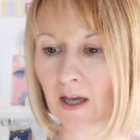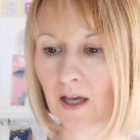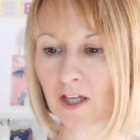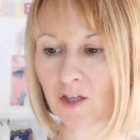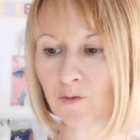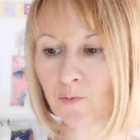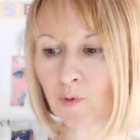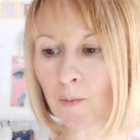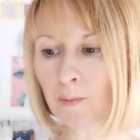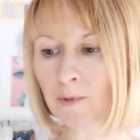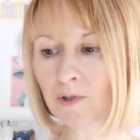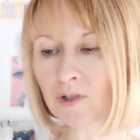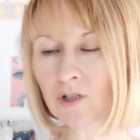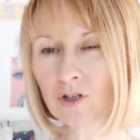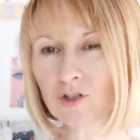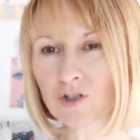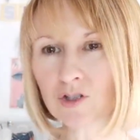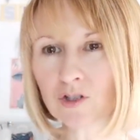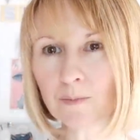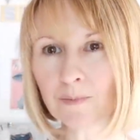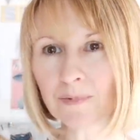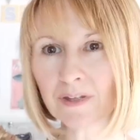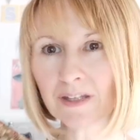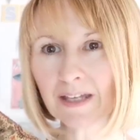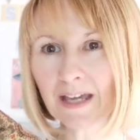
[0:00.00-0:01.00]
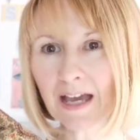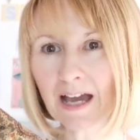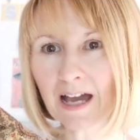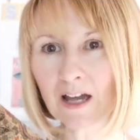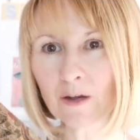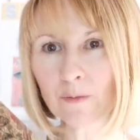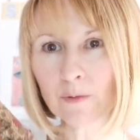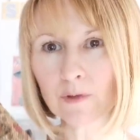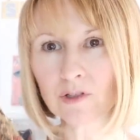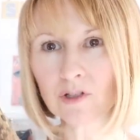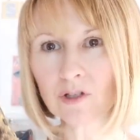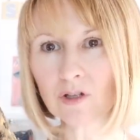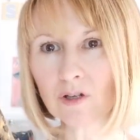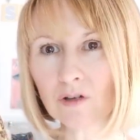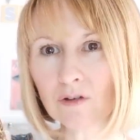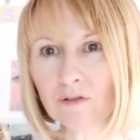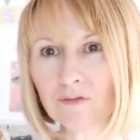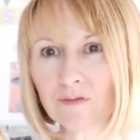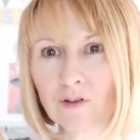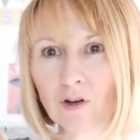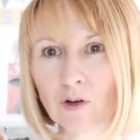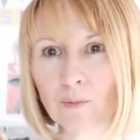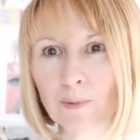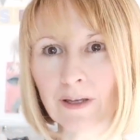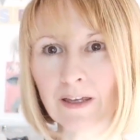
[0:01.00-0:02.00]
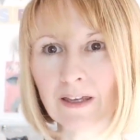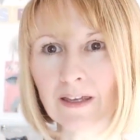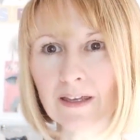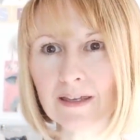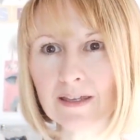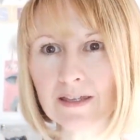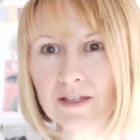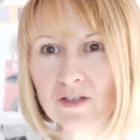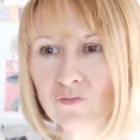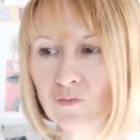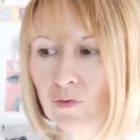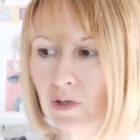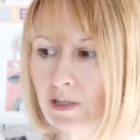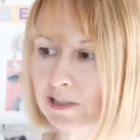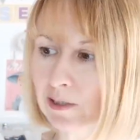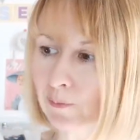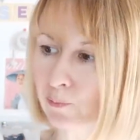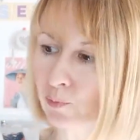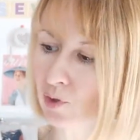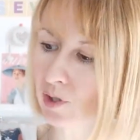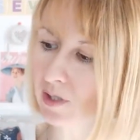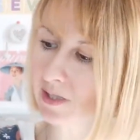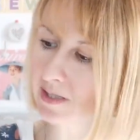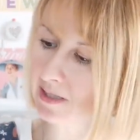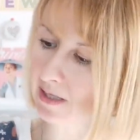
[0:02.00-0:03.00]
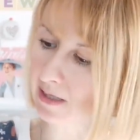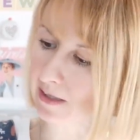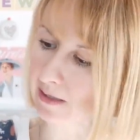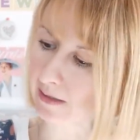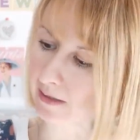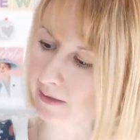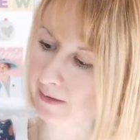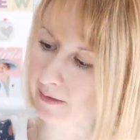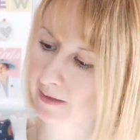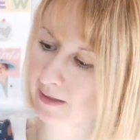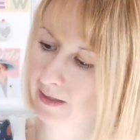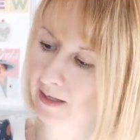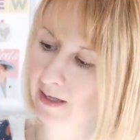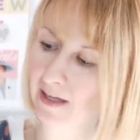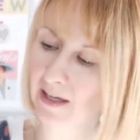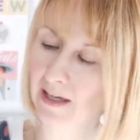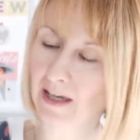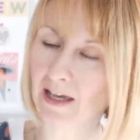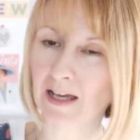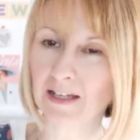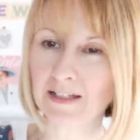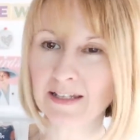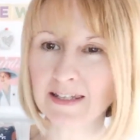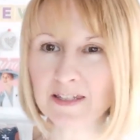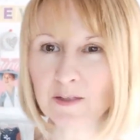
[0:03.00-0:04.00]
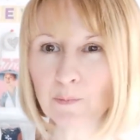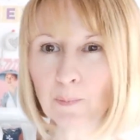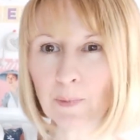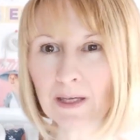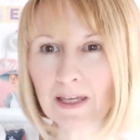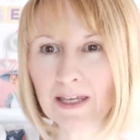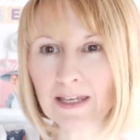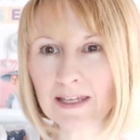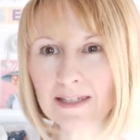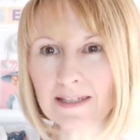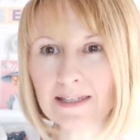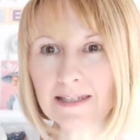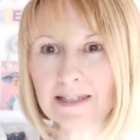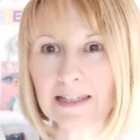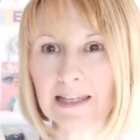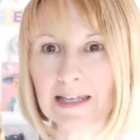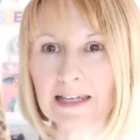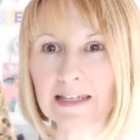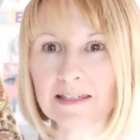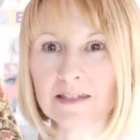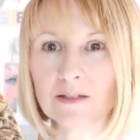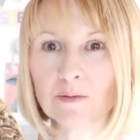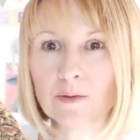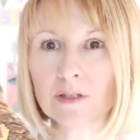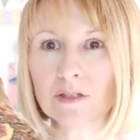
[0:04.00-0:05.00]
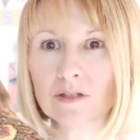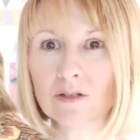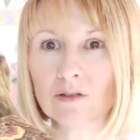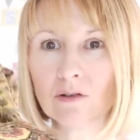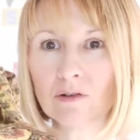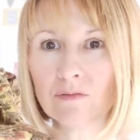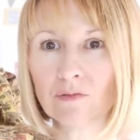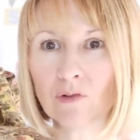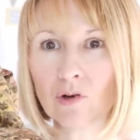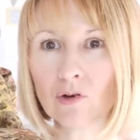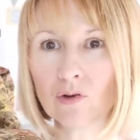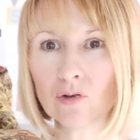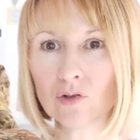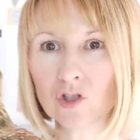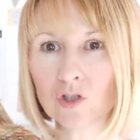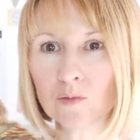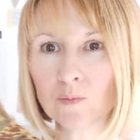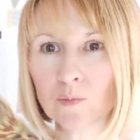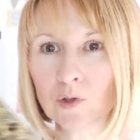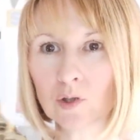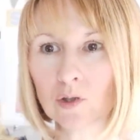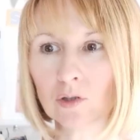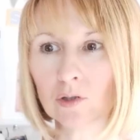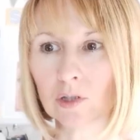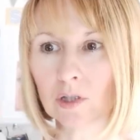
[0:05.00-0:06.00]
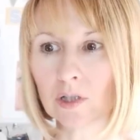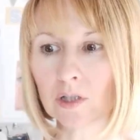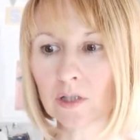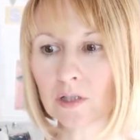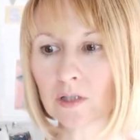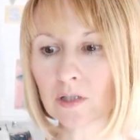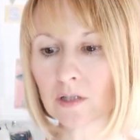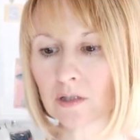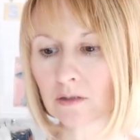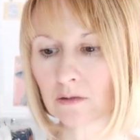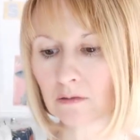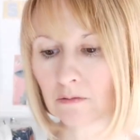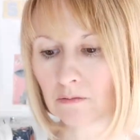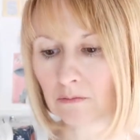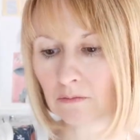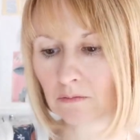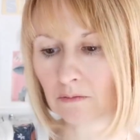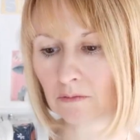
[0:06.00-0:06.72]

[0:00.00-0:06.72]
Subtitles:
It's probably not something I would go for, but it is really pretty. And it's a paisley, so it's sort of autumn colours.